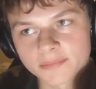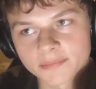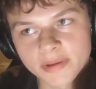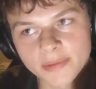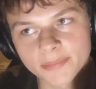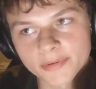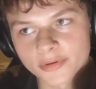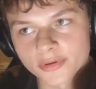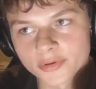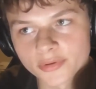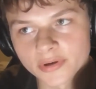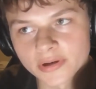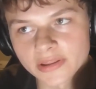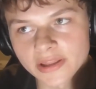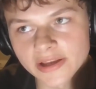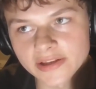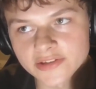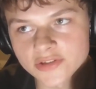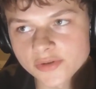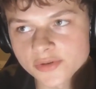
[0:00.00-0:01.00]
people who are
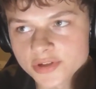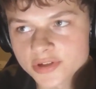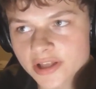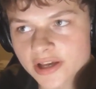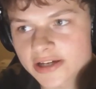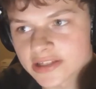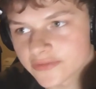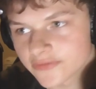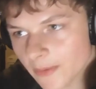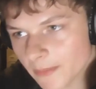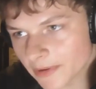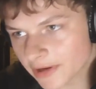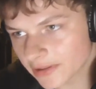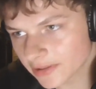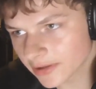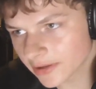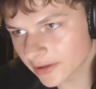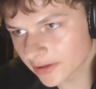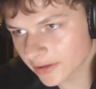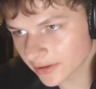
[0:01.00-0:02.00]
like socialized
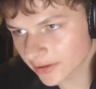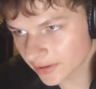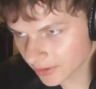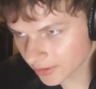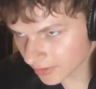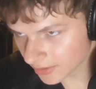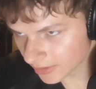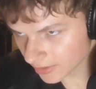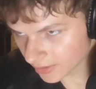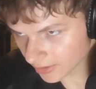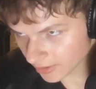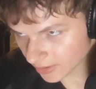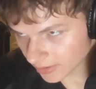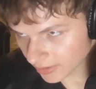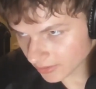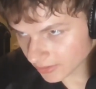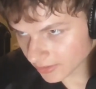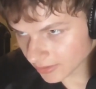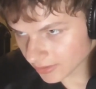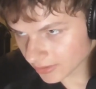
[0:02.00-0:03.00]
femininely.
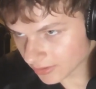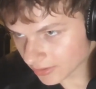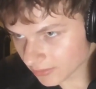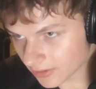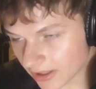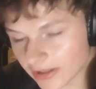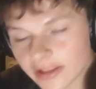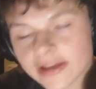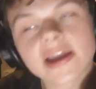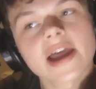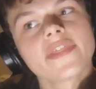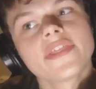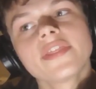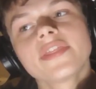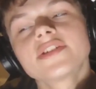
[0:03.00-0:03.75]
Right, like I think